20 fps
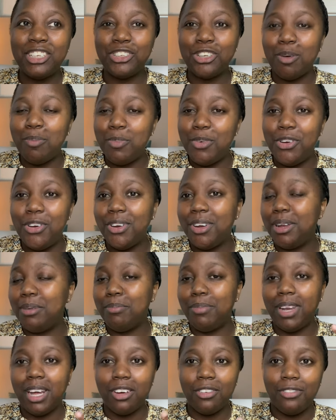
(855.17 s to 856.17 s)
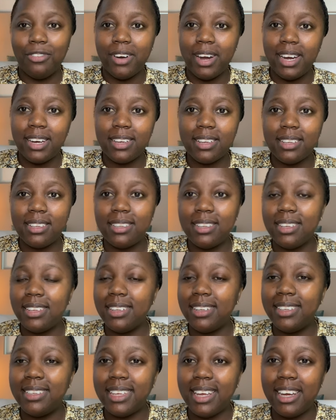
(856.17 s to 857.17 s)
Shop during Black Friday
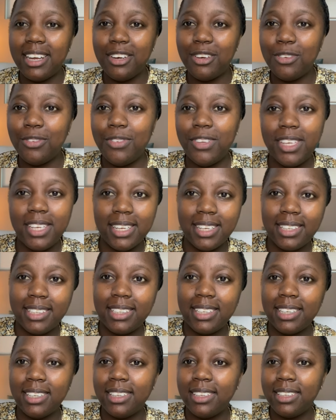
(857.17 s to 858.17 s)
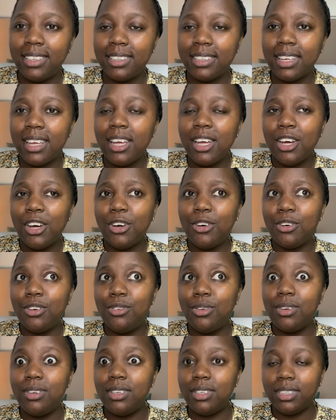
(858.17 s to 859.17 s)
sales, end of year sales. Go
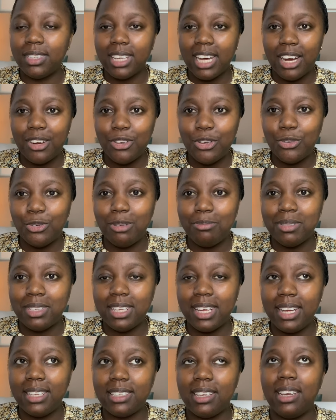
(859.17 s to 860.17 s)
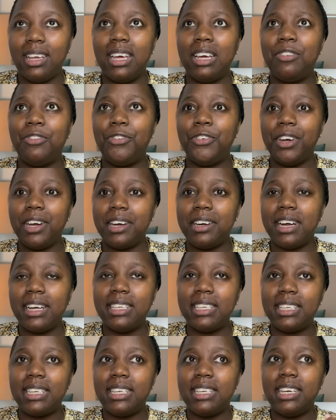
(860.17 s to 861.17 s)
to discount websites like
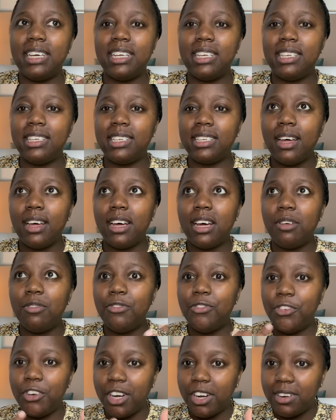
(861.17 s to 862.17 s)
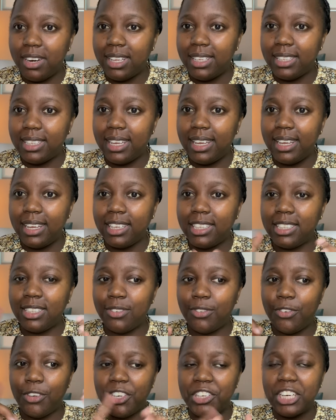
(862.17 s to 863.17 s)
Fragrancenet,
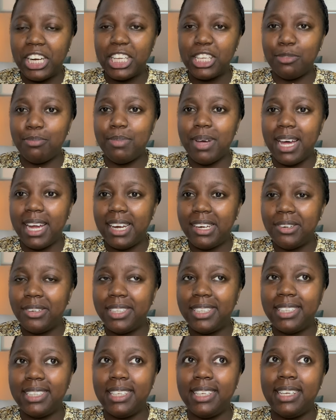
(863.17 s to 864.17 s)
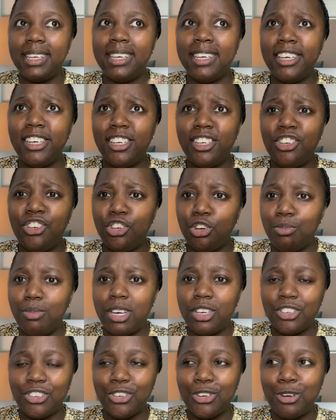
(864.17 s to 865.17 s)
FragranceX, Fragrancebuy.ca,
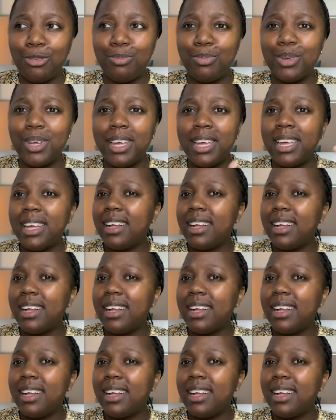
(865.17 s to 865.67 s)
Jomashop.